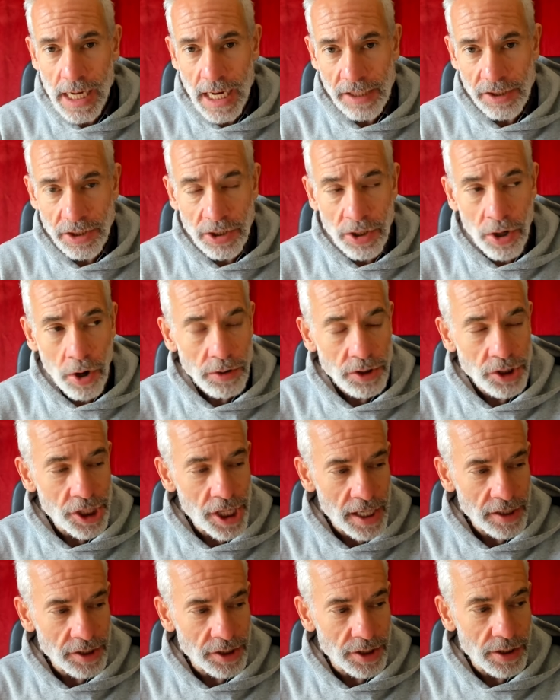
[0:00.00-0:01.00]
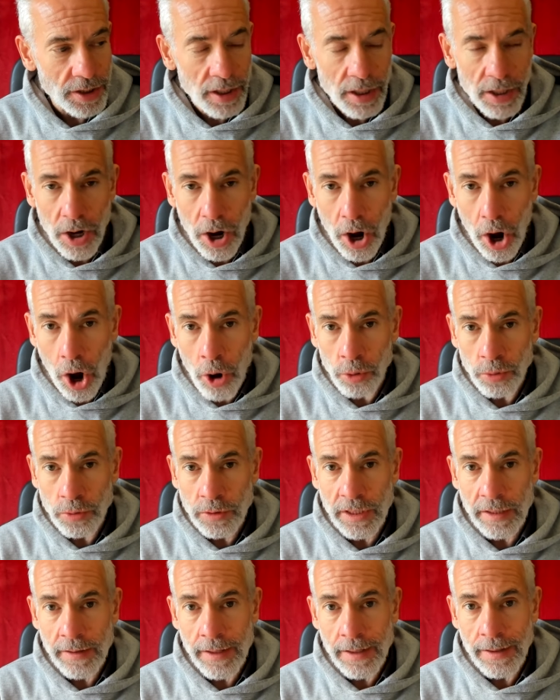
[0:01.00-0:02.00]
is not just
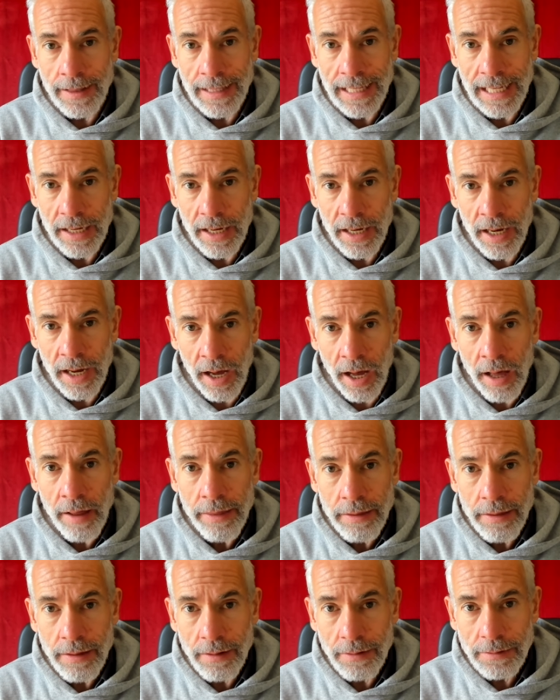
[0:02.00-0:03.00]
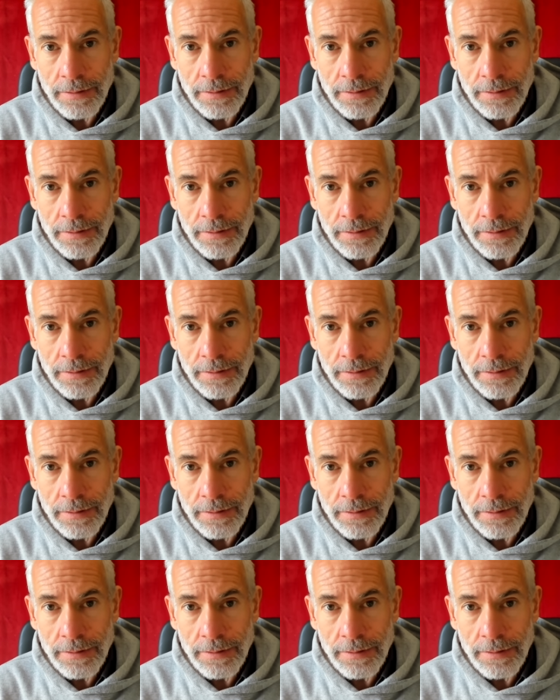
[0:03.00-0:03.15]
older than the earth,